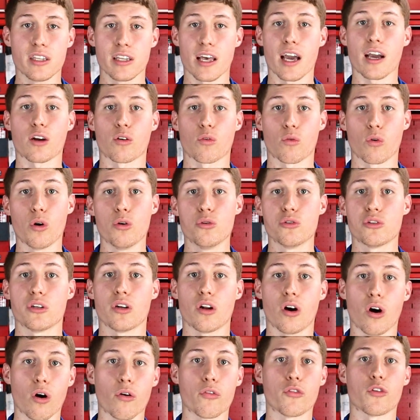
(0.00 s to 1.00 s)
that corrosion
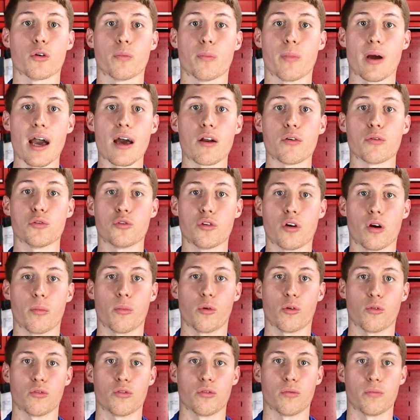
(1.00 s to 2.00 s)
off your battery
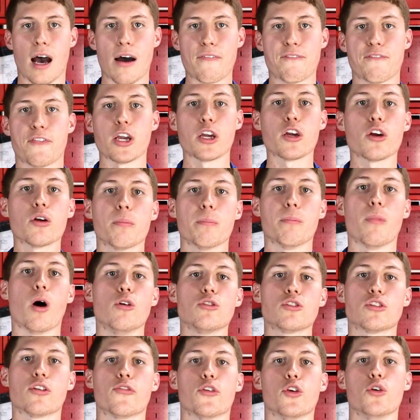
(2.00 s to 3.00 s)
terminals. I figured
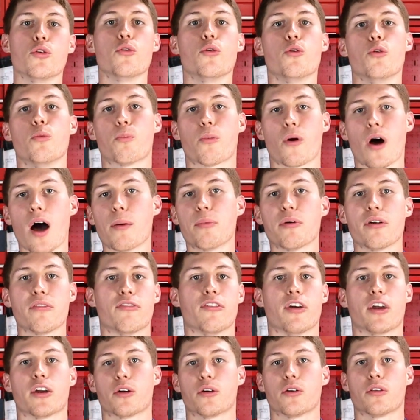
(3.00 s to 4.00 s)
most of you probably
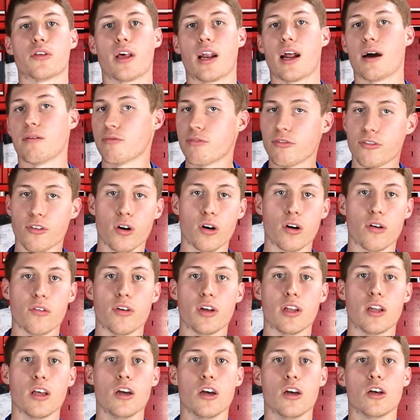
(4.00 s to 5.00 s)
figured that I'm full of
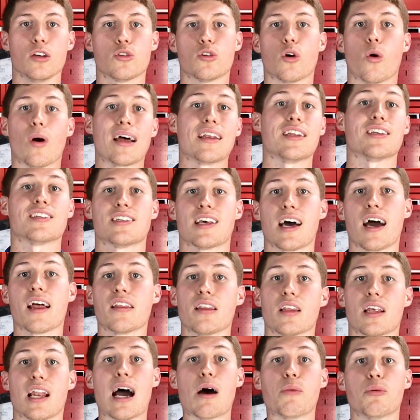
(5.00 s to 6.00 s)
it, so I
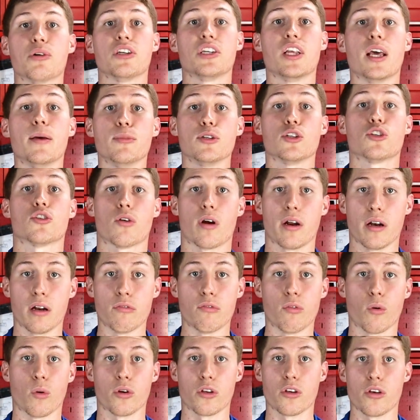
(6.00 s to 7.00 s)
decided that I would demonstrate it
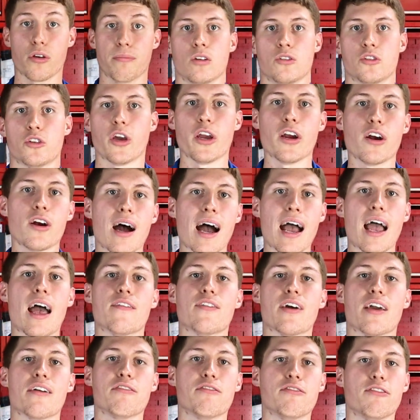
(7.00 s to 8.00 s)
for you. So here I
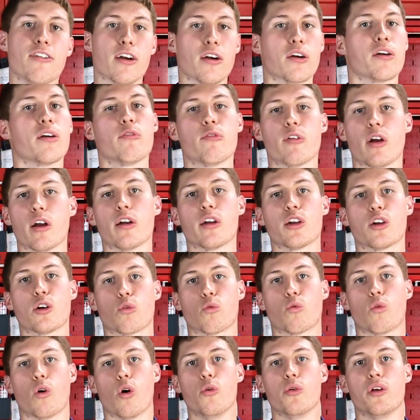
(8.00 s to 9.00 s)
have a very
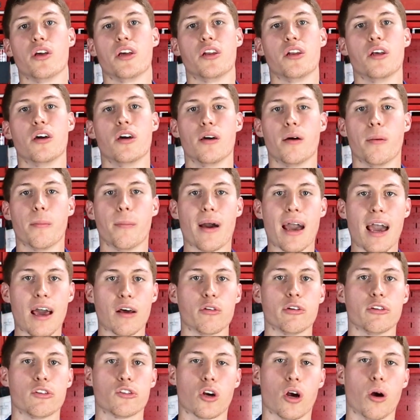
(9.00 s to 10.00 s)
corroded
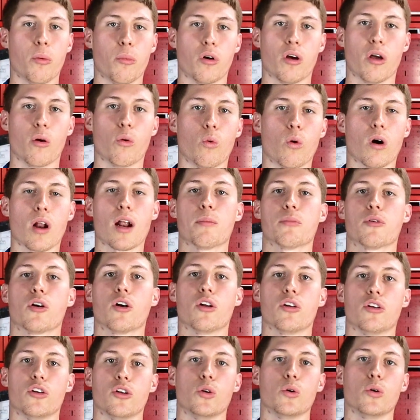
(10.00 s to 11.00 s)
battery terminal, and what I'm
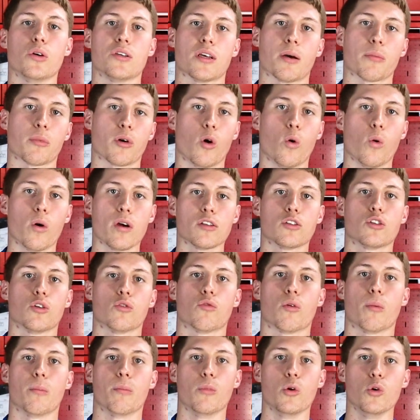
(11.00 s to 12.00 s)
going to do is I'm going to
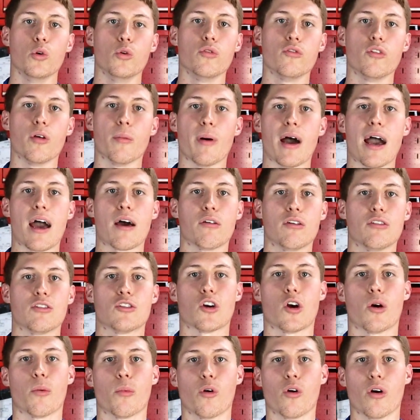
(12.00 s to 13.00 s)
remove the battery
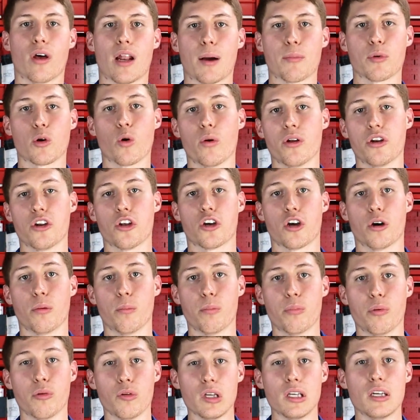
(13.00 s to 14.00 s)
terminal and I'm going to
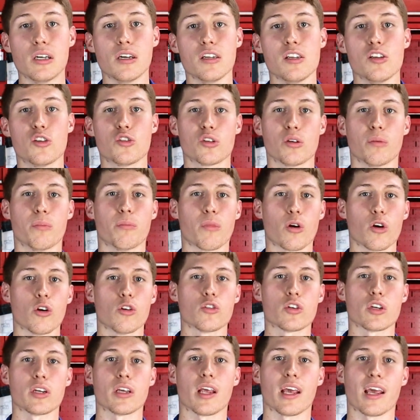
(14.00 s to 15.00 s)
completely
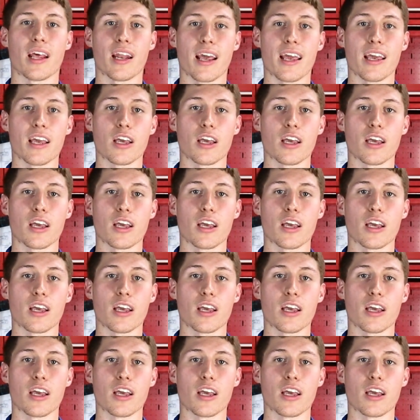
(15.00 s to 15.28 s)
submerge it in a